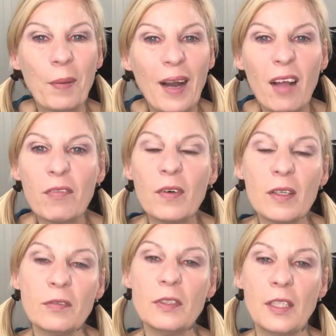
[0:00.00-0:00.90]
But I've
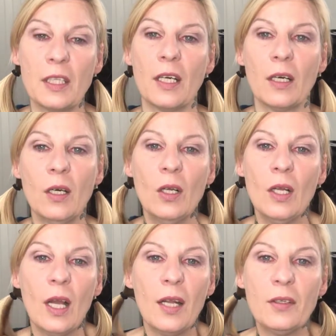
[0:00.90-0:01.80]
lived there,
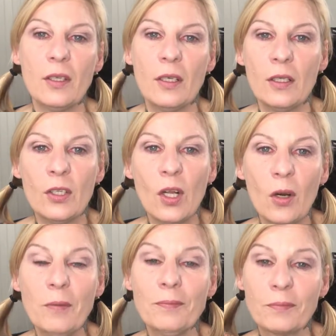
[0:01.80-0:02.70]
and
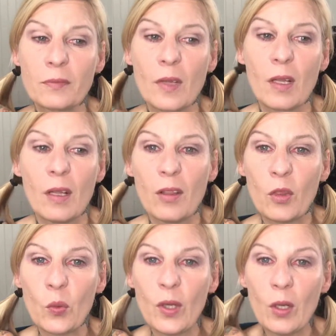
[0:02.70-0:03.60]

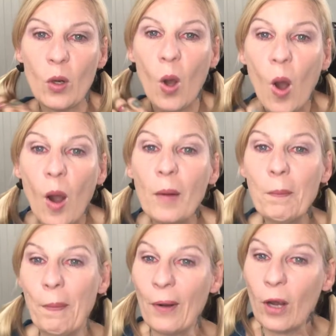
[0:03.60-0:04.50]
3
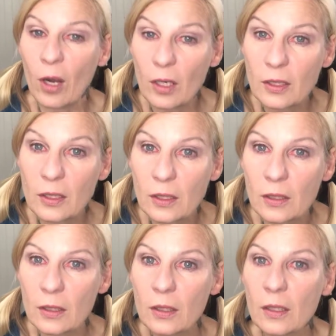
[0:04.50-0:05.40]
long blocks
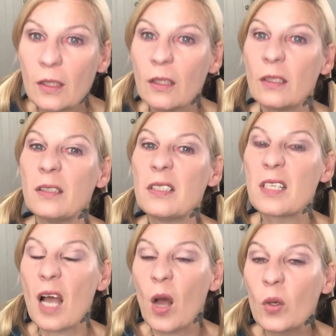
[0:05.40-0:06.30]

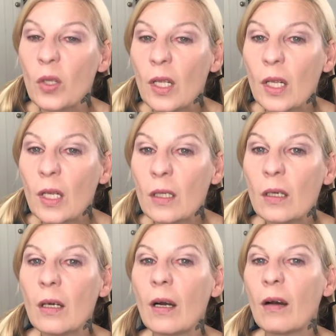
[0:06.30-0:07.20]
down the hill
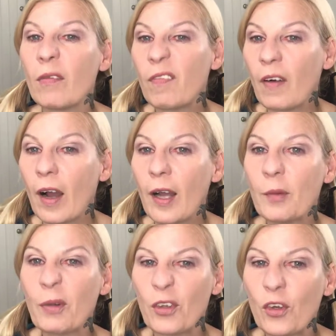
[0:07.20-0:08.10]
are
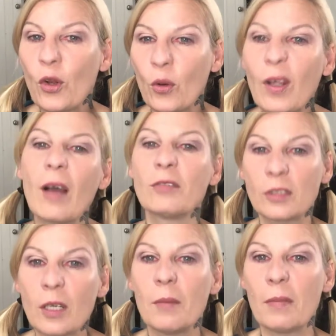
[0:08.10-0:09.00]
fine, but you have to
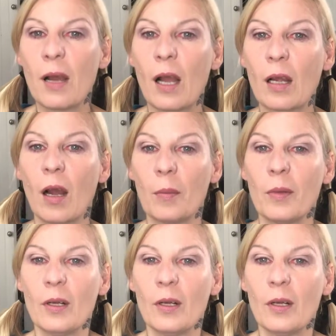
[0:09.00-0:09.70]
come back up.